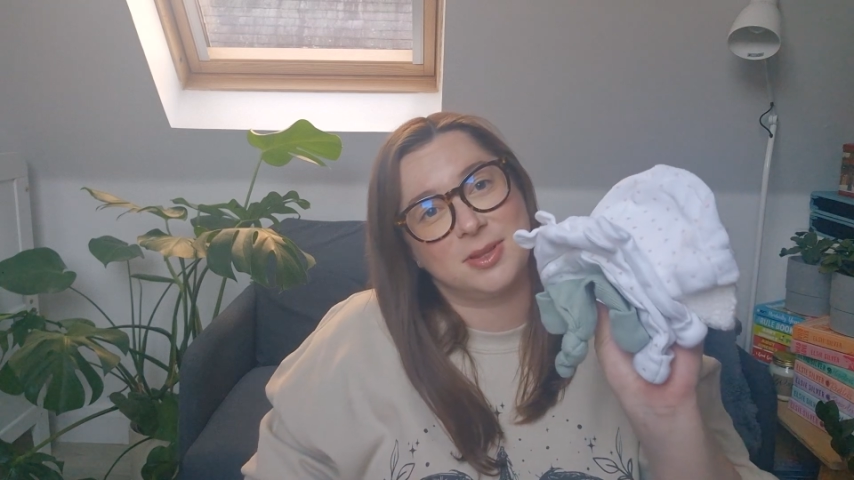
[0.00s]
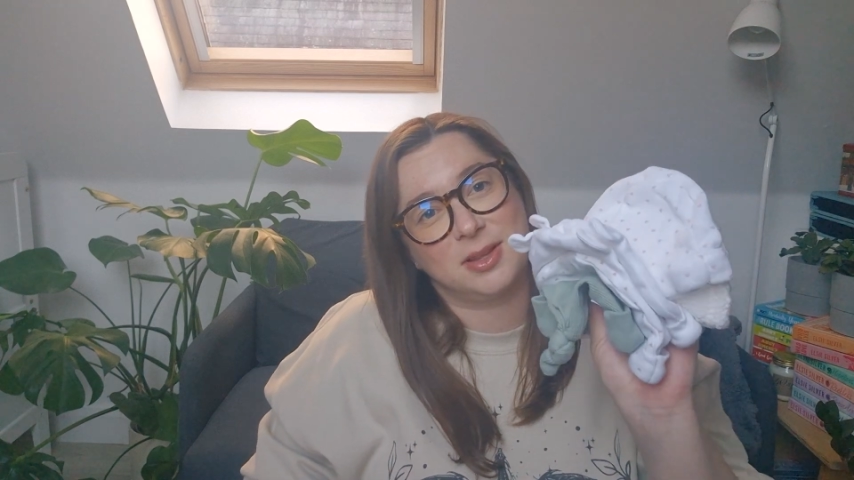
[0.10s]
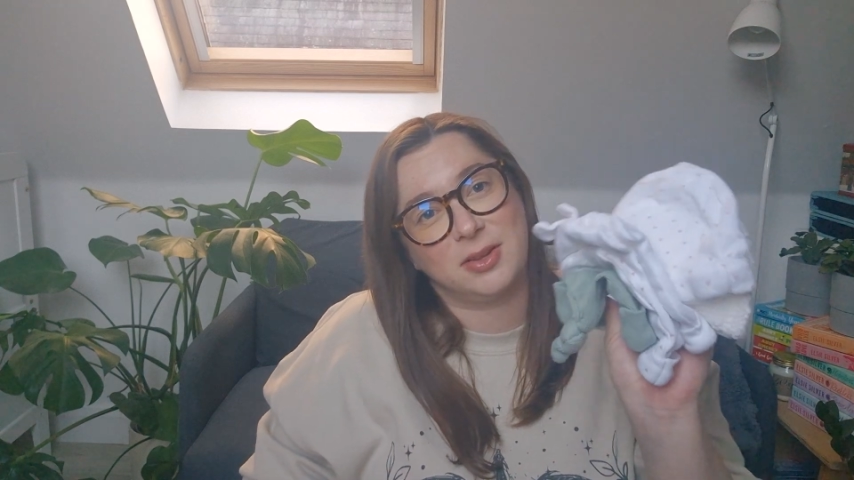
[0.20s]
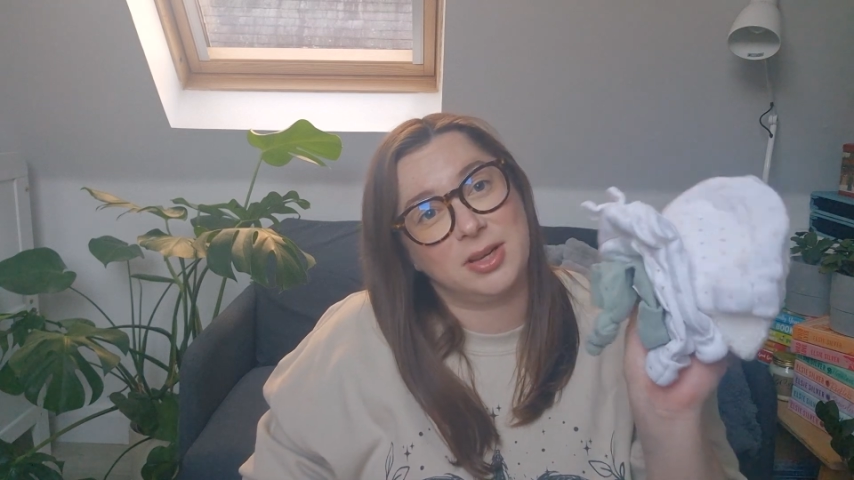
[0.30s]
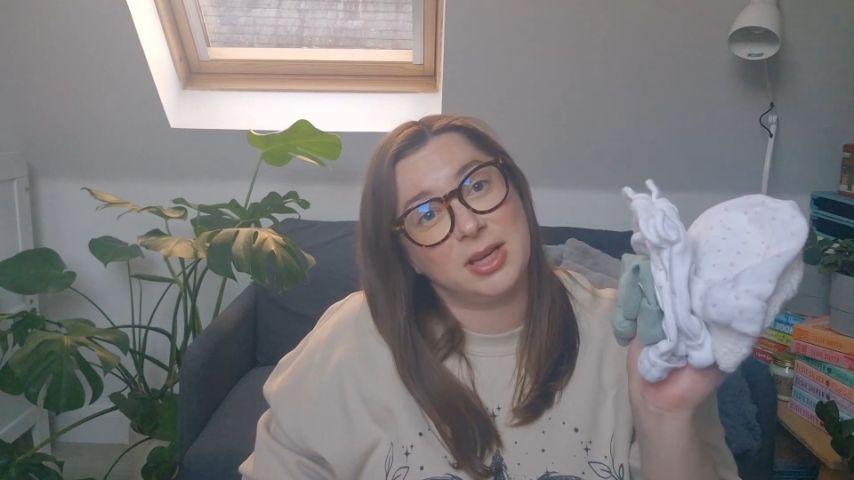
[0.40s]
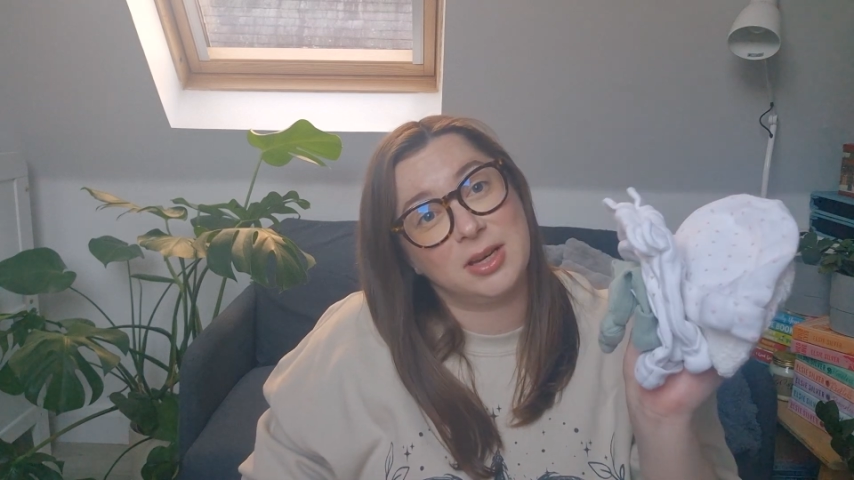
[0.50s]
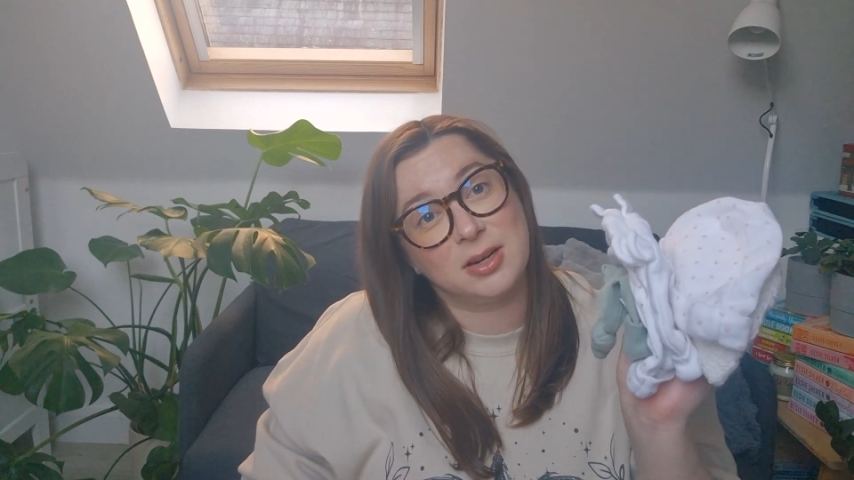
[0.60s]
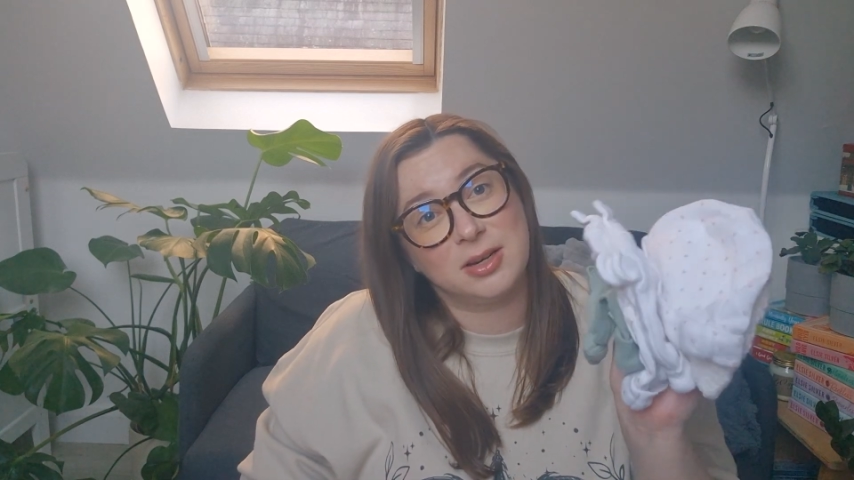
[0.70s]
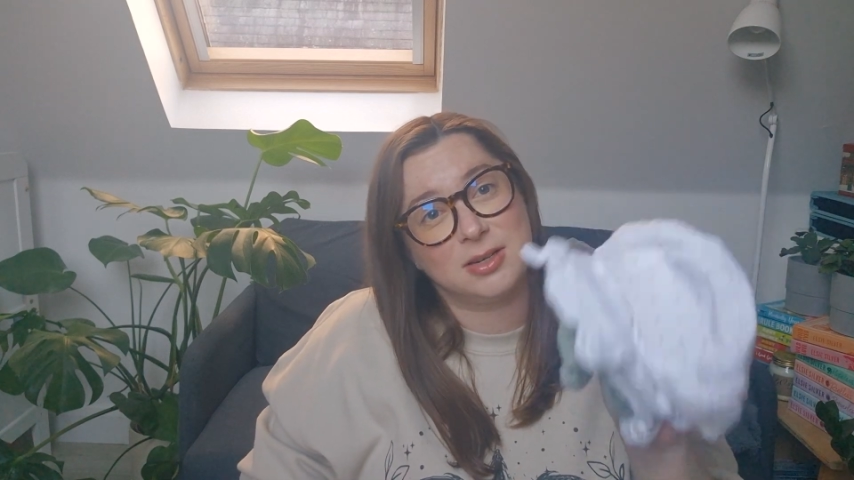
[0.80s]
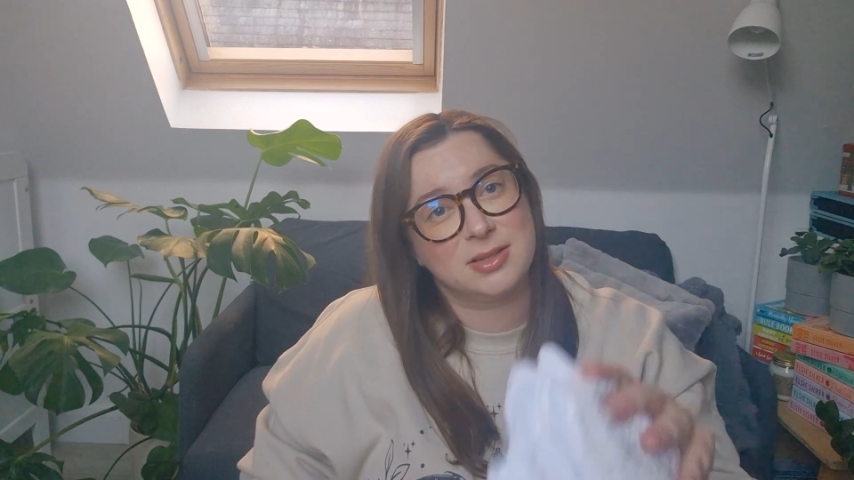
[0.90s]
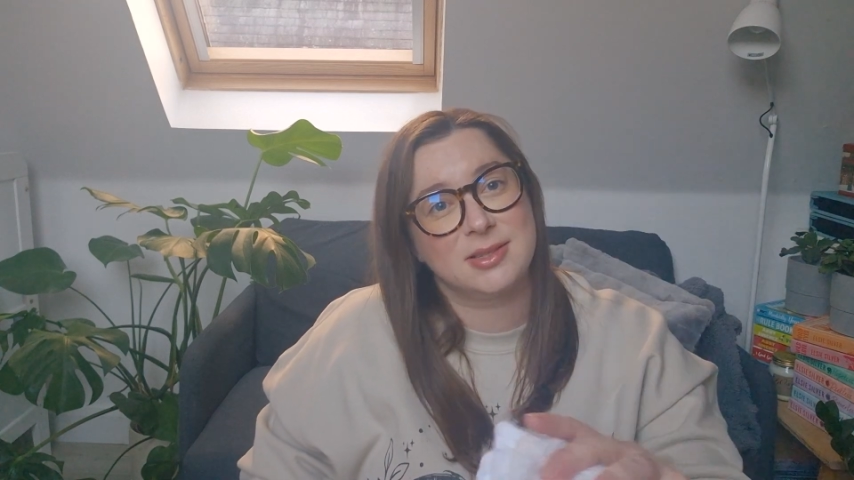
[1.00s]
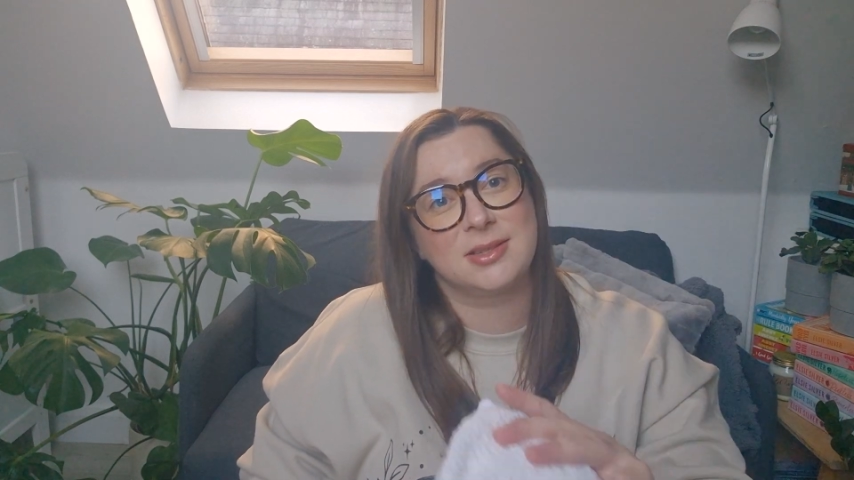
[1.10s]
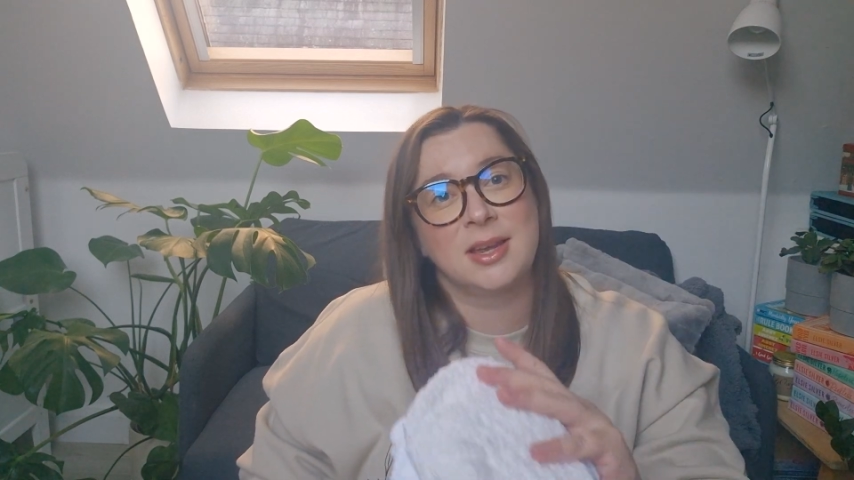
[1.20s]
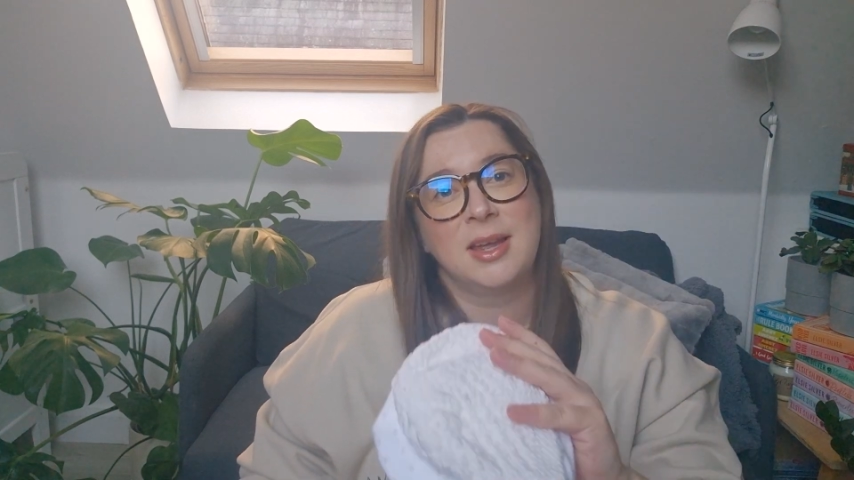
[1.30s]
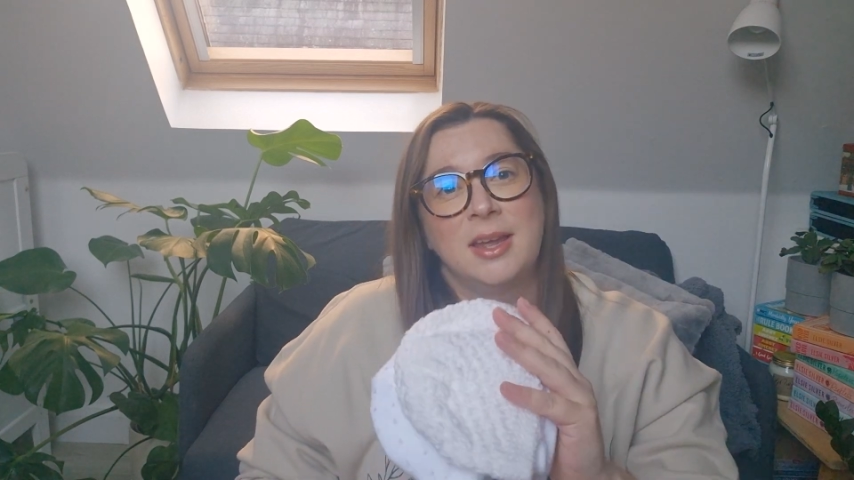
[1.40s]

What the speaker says: the little ears.